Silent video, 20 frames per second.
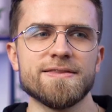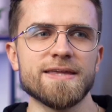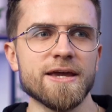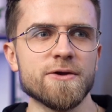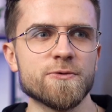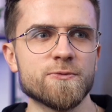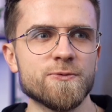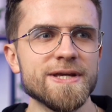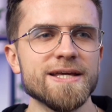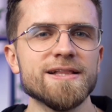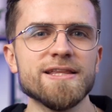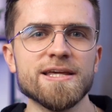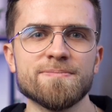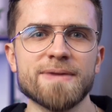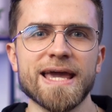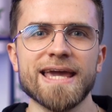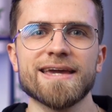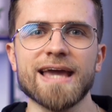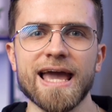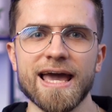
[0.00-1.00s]
They really
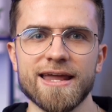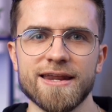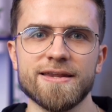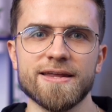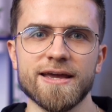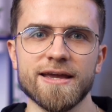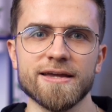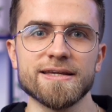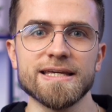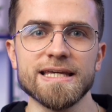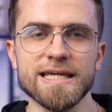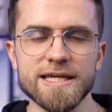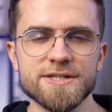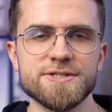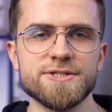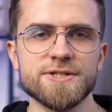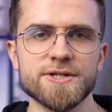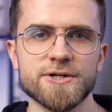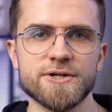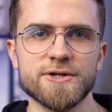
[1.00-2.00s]
make editing
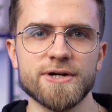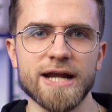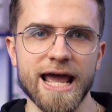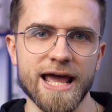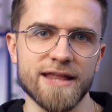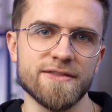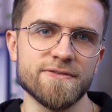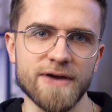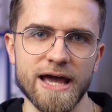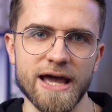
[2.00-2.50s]
easier and